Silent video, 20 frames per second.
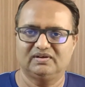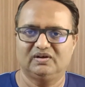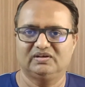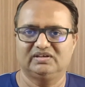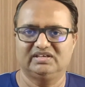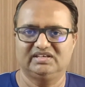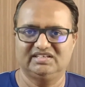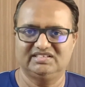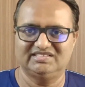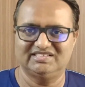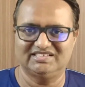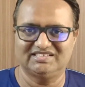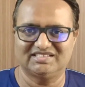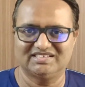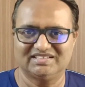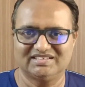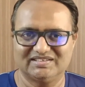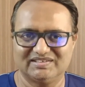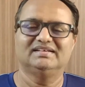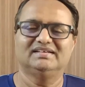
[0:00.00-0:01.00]

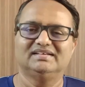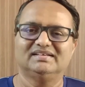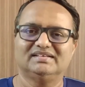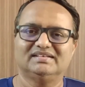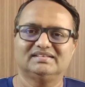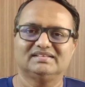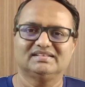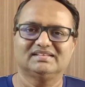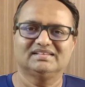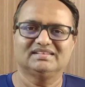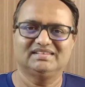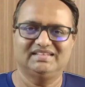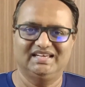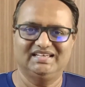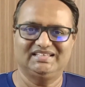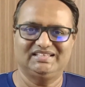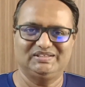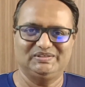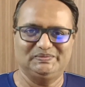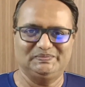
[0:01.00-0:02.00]
organization.
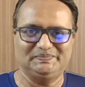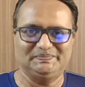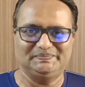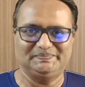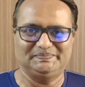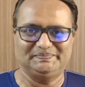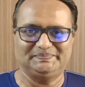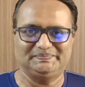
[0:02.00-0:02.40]
Thank you.